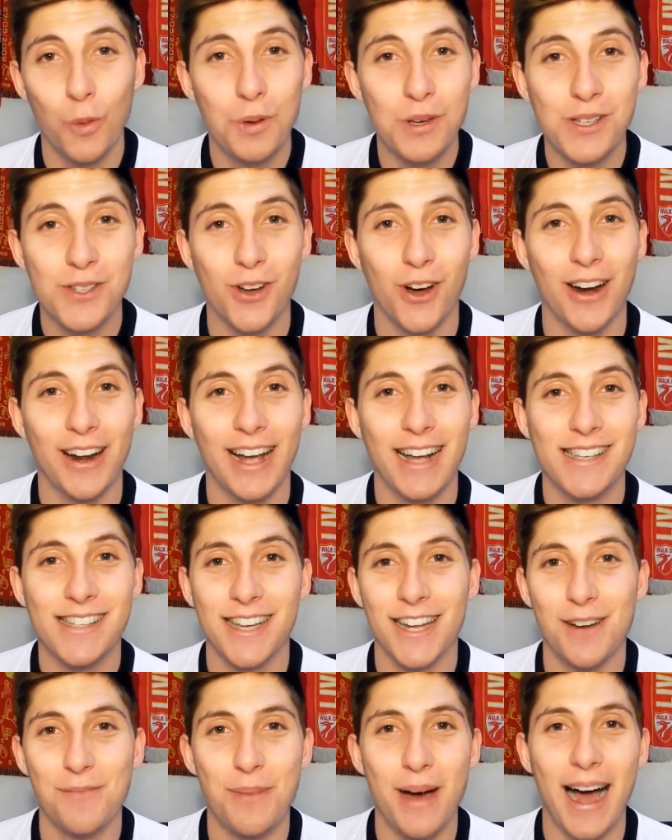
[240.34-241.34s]
be starting at
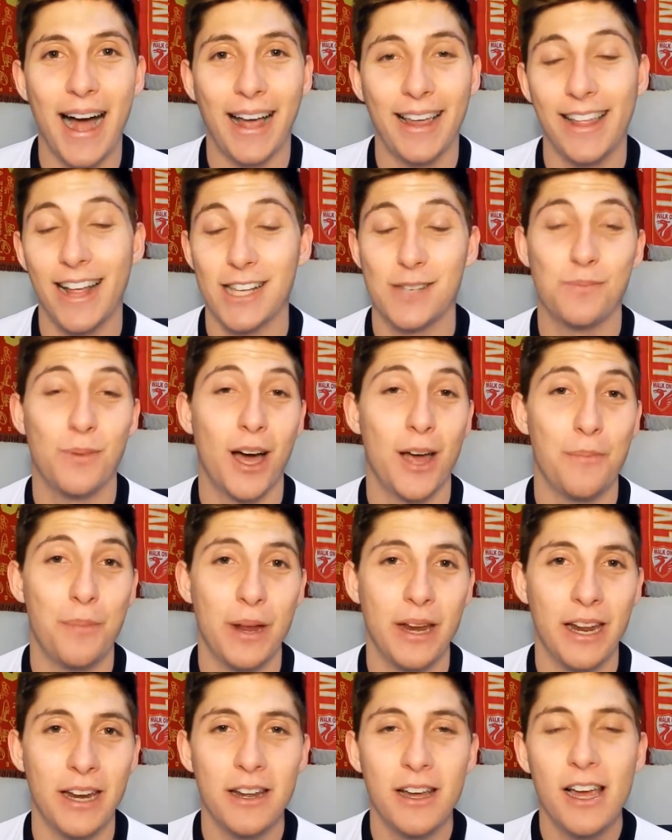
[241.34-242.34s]
centre-back. That's my
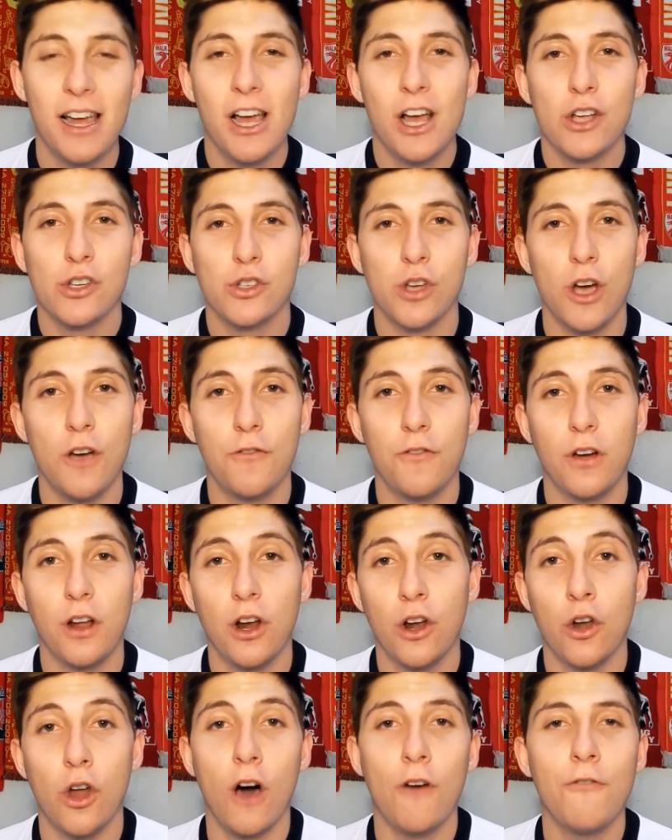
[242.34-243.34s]
opinion. So if
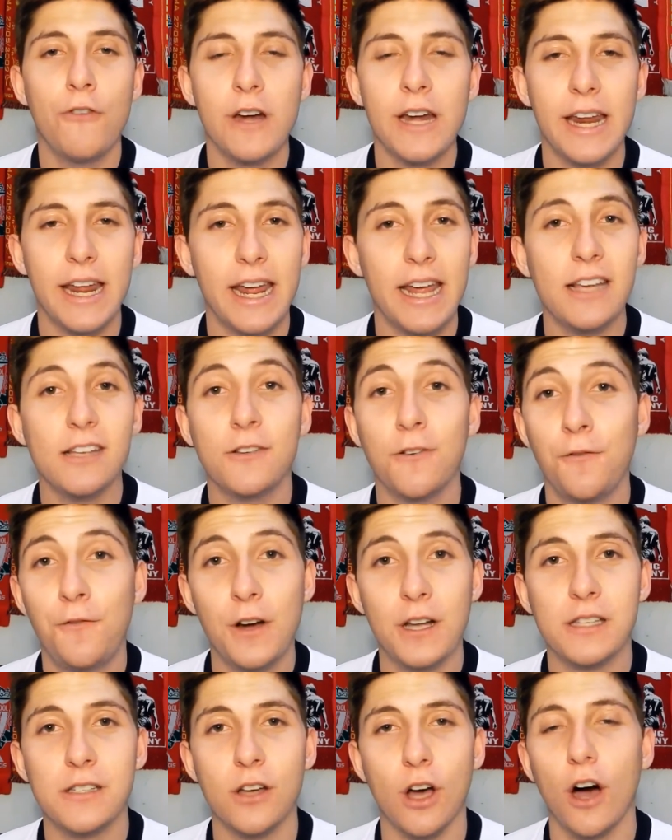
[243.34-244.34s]
Lovren is
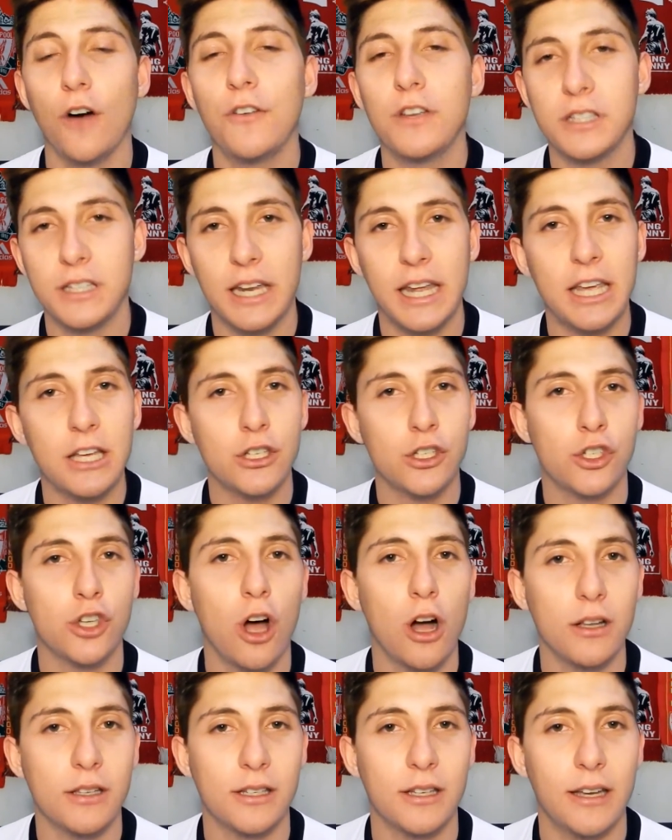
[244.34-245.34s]
fit, obviously he
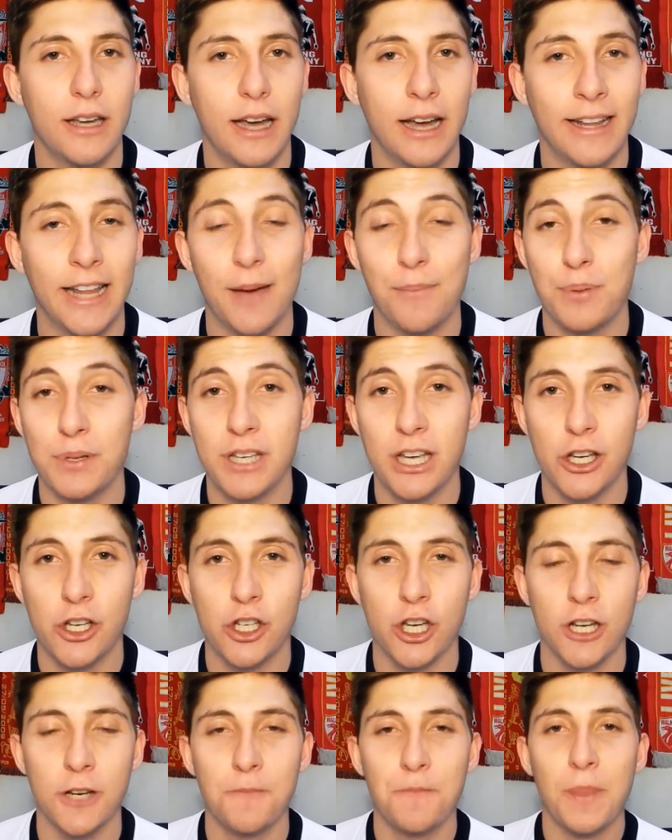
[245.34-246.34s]
starts at that
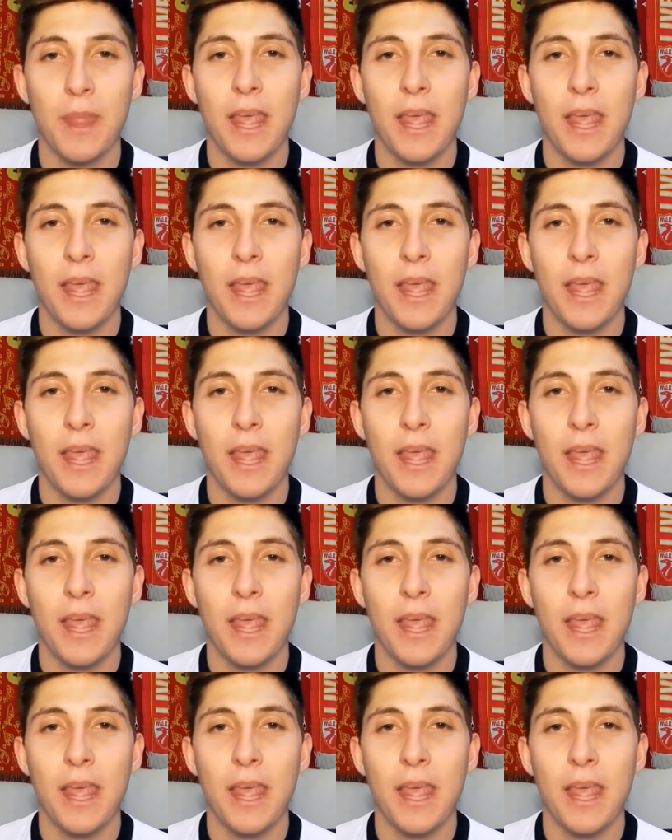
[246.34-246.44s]
position.